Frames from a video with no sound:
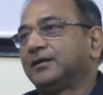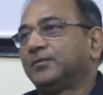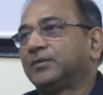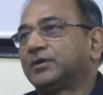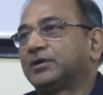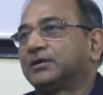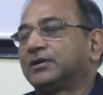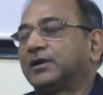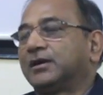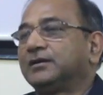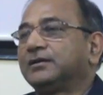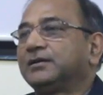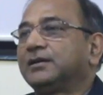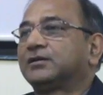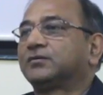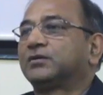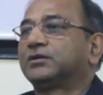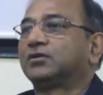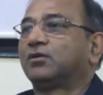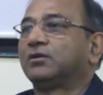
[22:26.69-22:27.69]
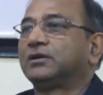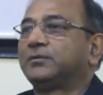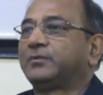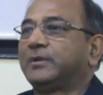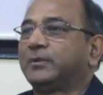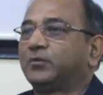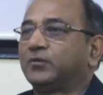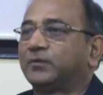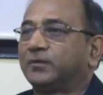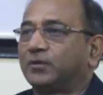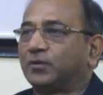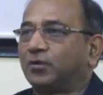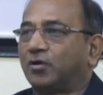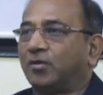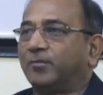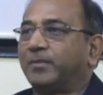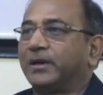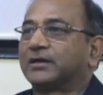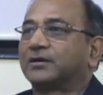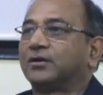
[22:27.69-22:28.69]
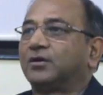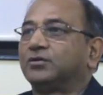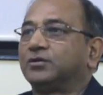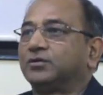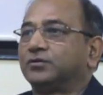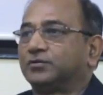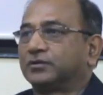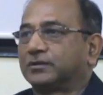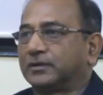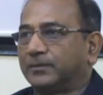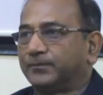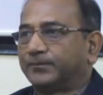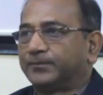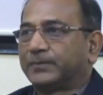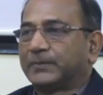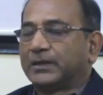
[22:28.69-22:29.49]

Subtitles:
because earlier it was only people from law background used to come.